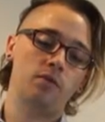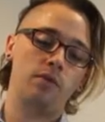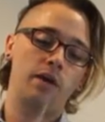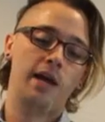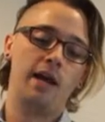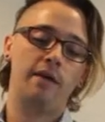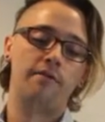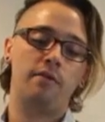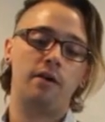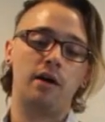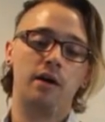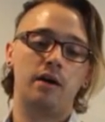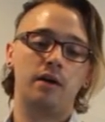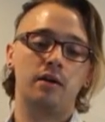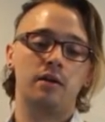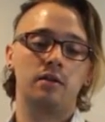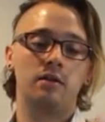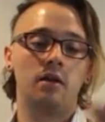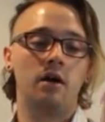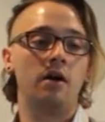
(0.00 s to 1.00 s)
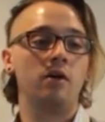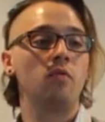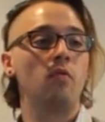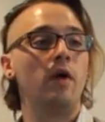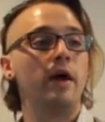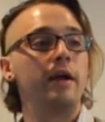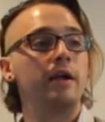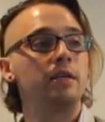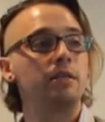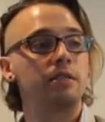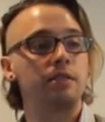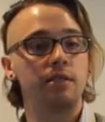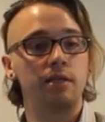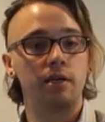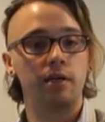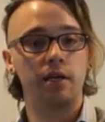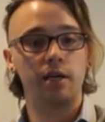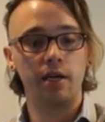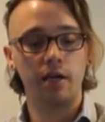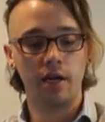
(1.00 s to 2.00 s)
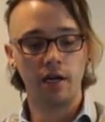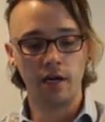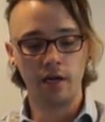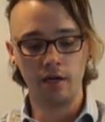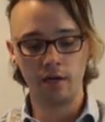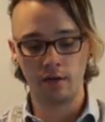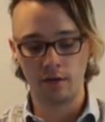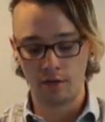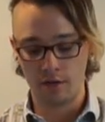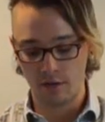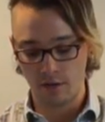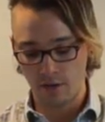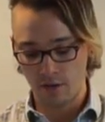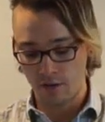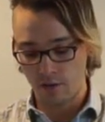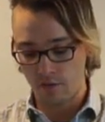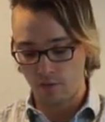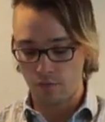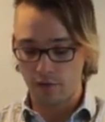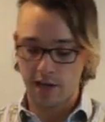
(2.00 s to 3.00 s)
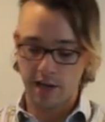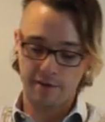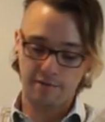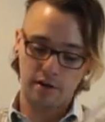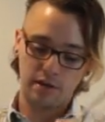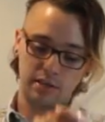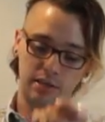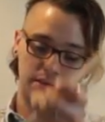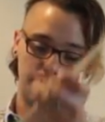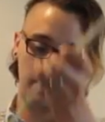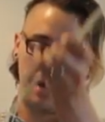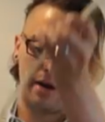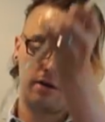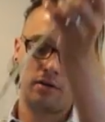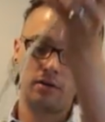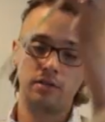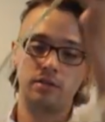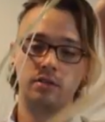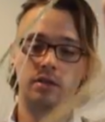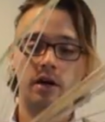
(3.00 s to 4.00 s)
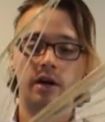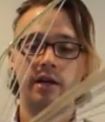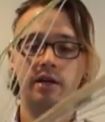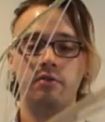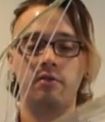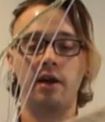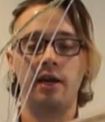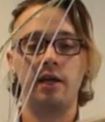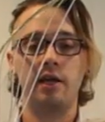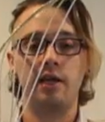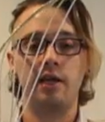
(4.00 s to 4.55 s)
we have our long wires still here, we have our spiral starting right